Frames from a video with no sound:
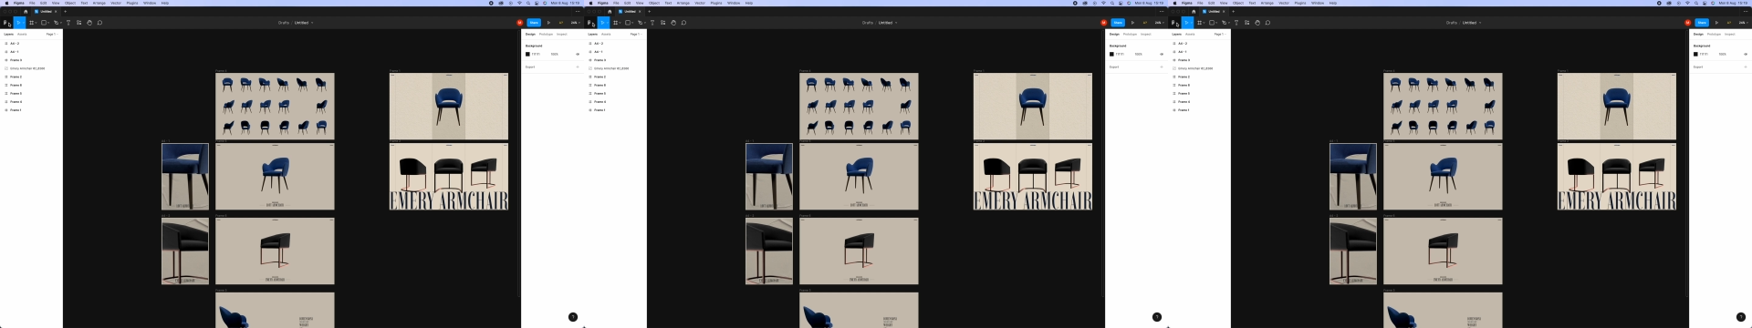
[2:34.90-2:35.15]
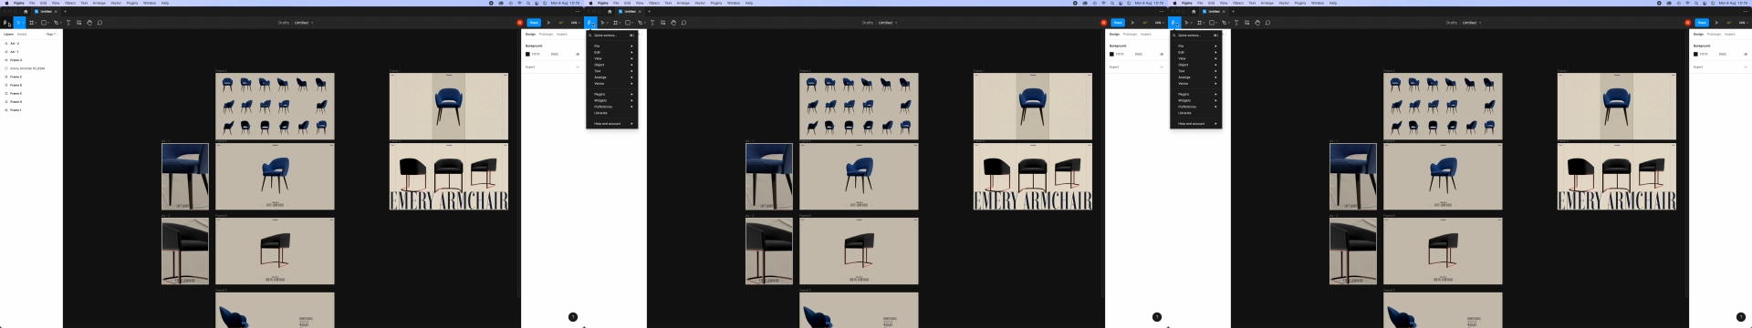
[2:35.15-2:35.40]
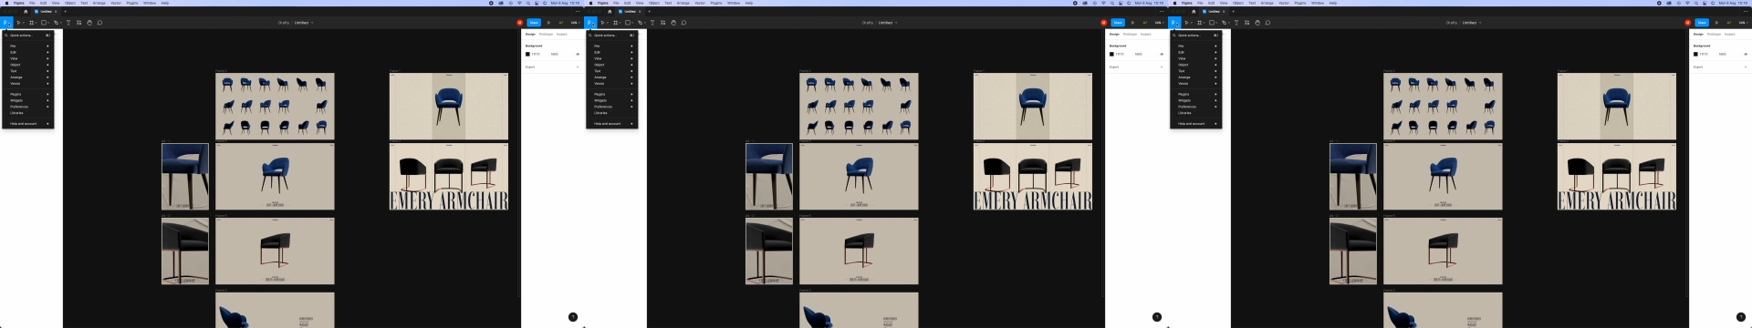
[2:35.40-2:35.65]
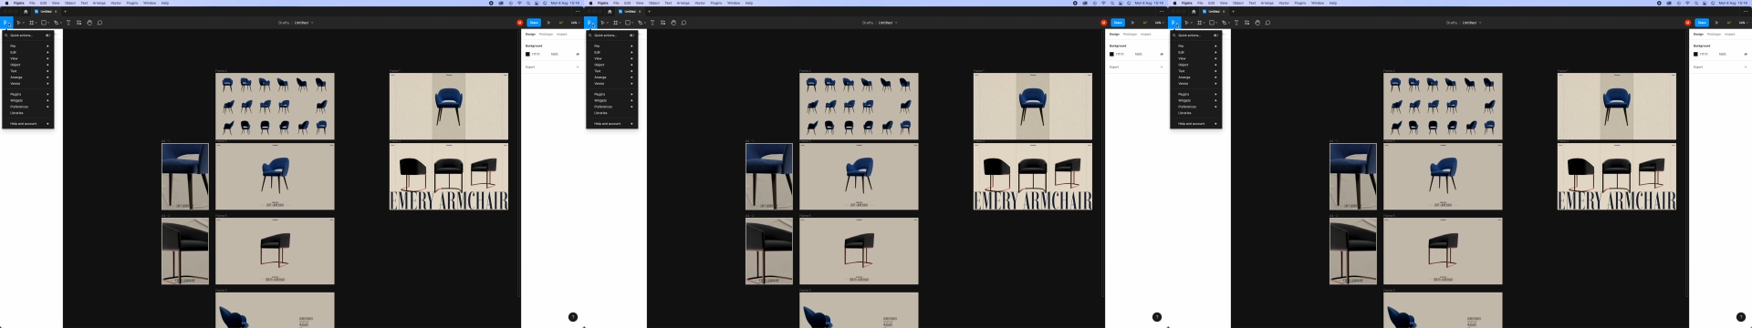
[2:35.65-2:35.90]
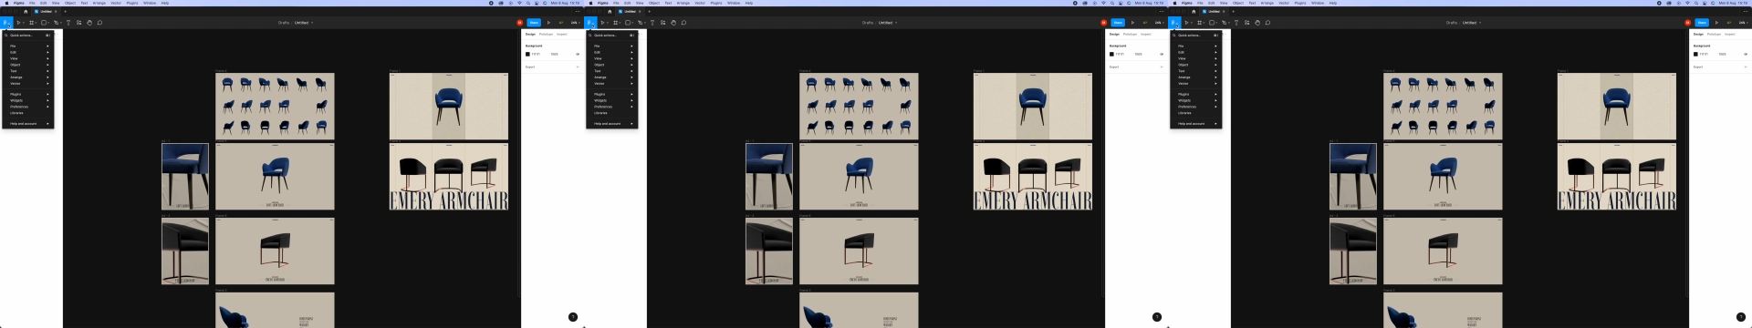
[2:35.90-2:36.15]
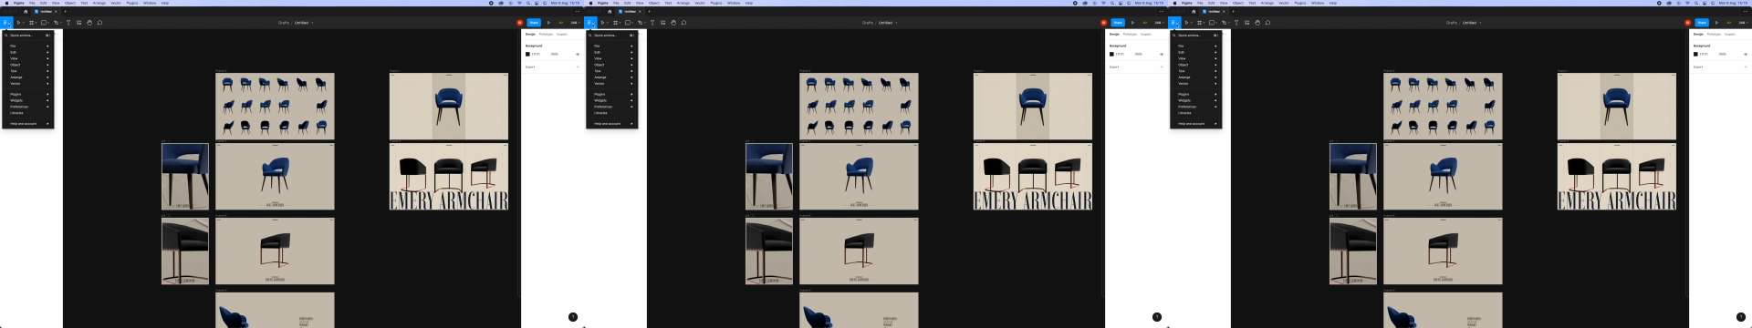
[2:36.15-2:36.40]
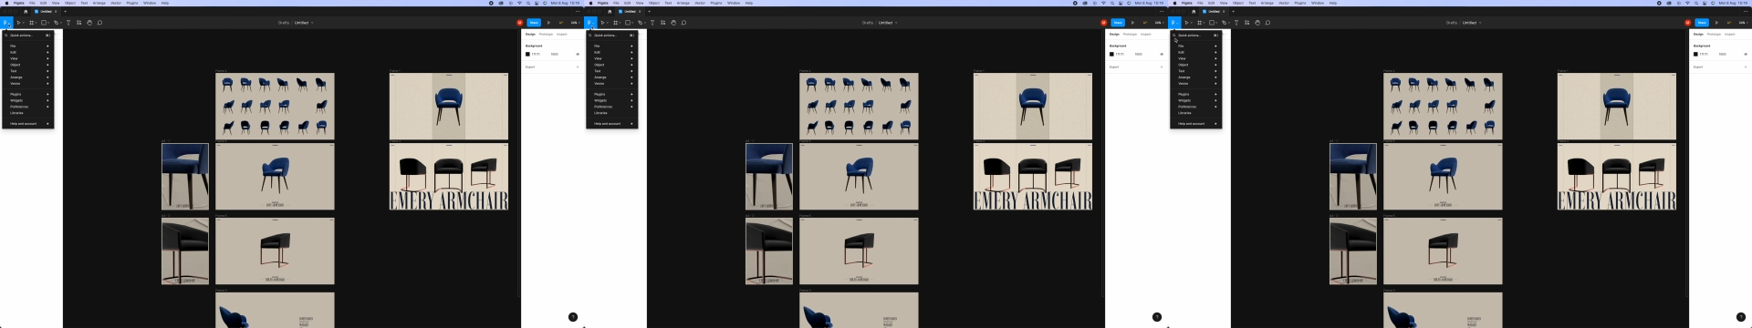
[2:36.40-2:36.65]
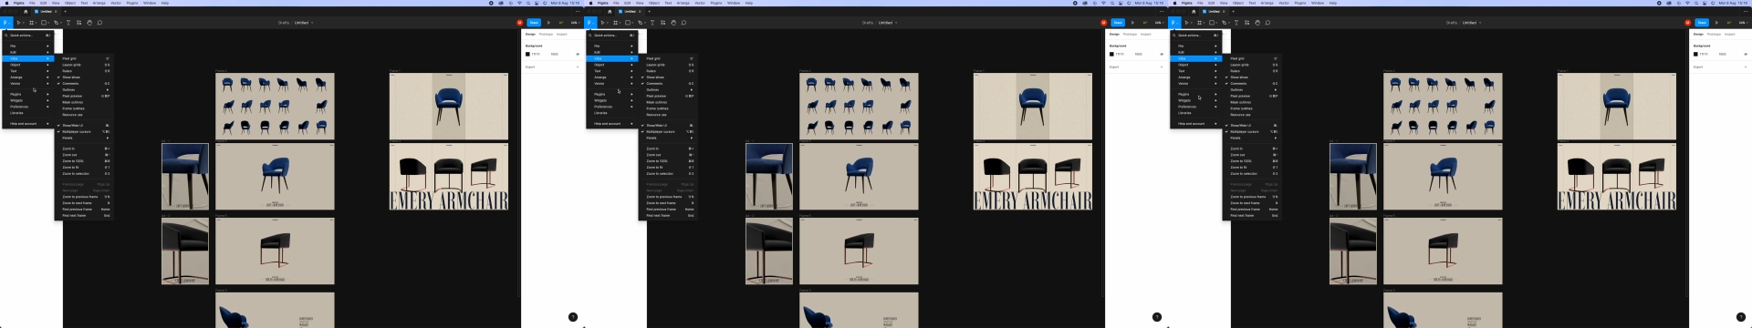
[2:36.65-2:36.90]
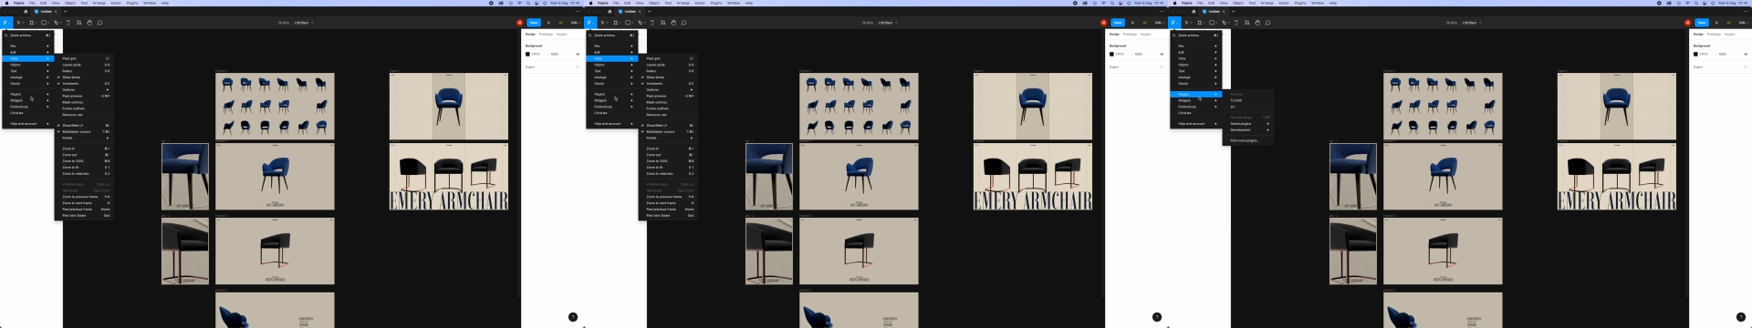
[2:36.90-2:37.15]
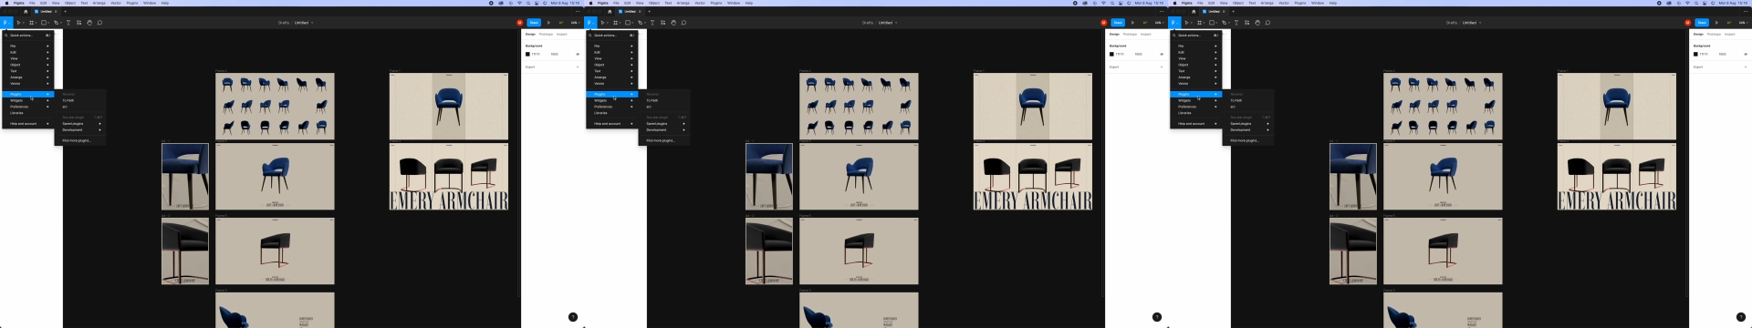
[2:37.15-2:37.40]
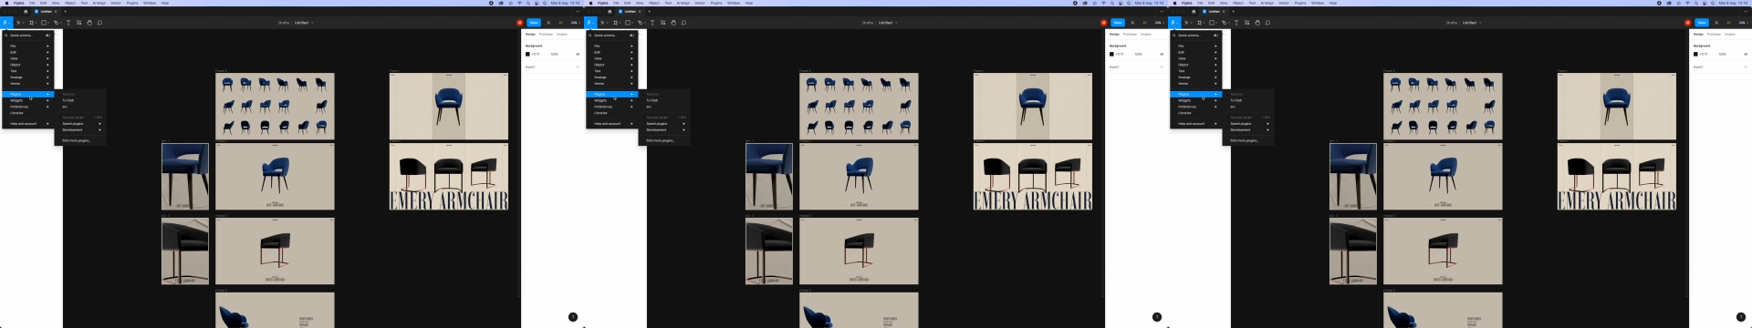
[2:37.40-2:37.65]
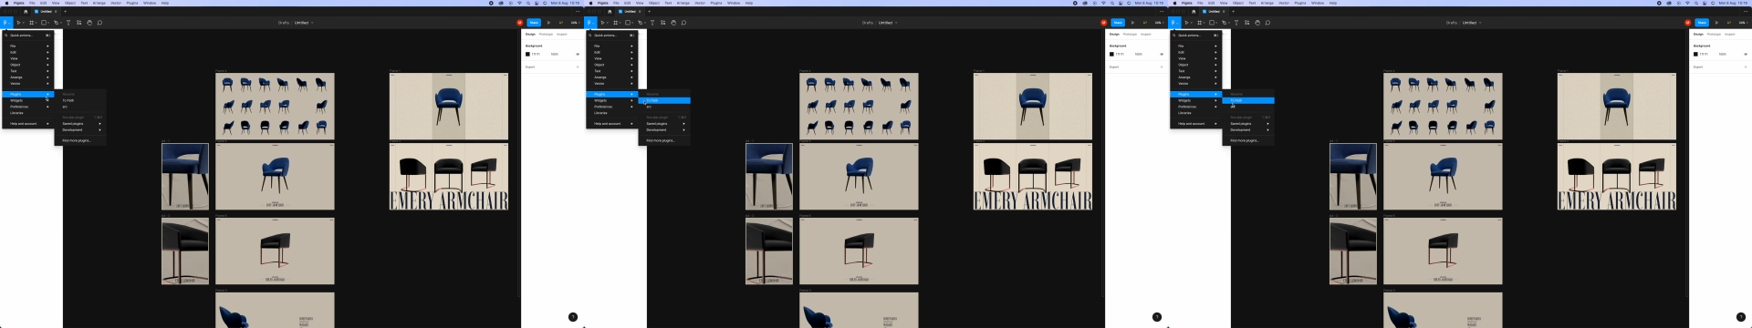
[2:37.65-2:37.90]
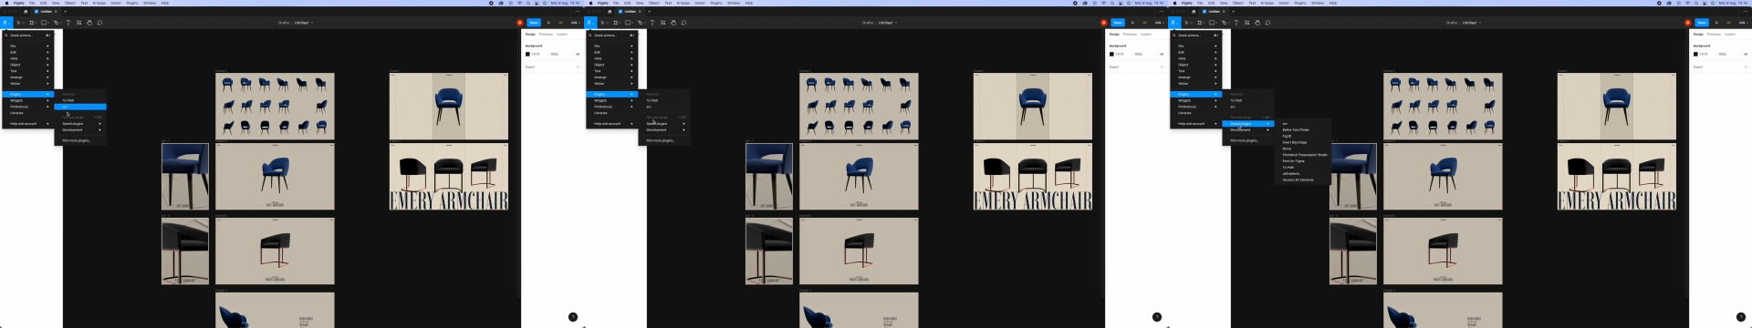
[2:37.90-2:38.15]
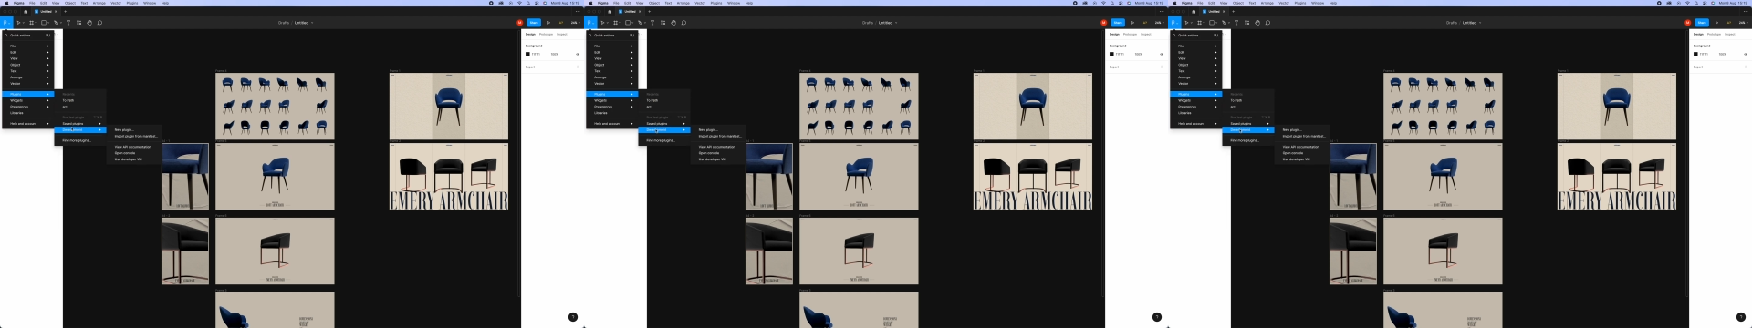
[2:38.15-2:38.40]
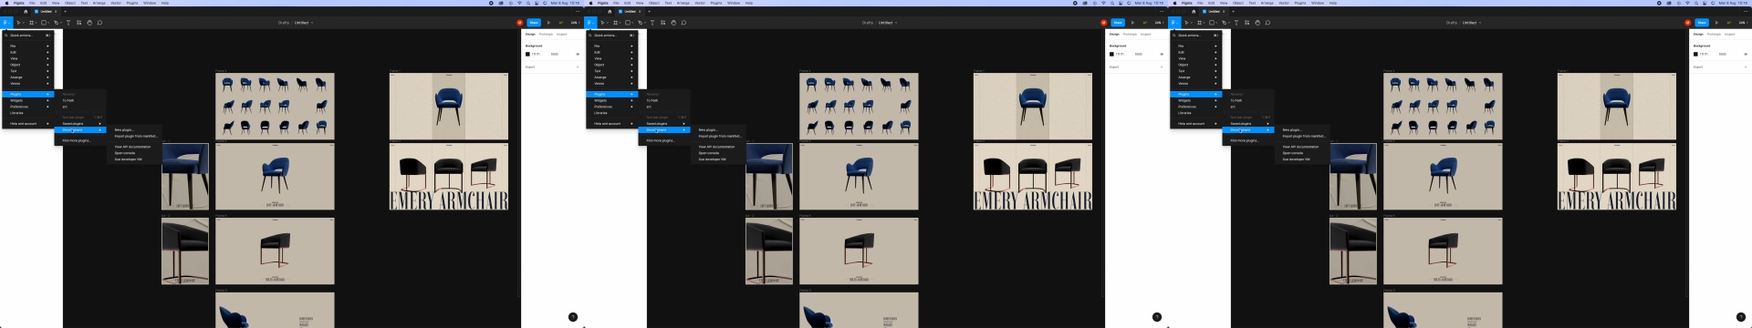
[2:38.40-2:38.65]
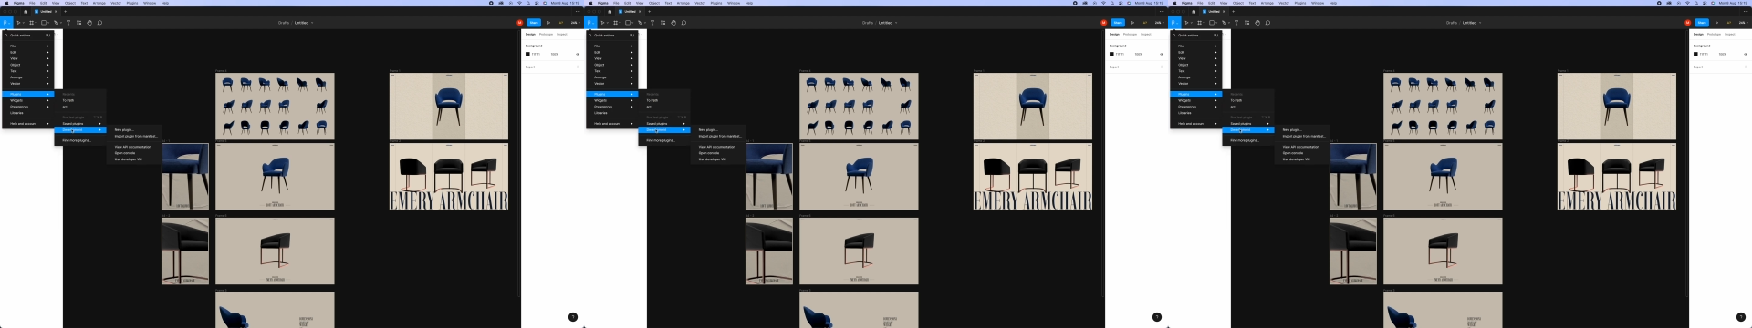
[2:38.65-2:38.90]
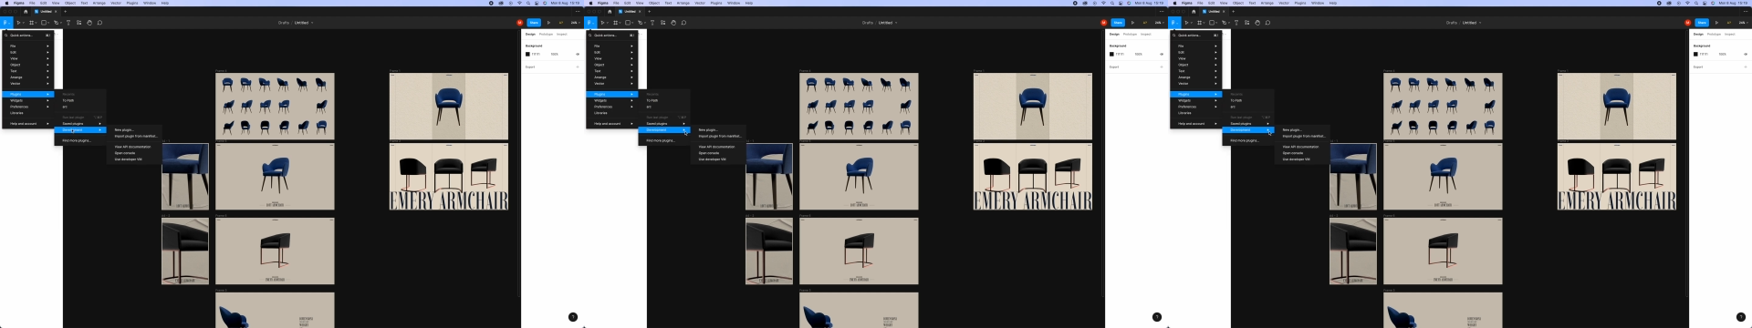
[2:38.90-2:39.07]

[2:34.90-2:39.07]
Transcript: [unreadable: no face in view]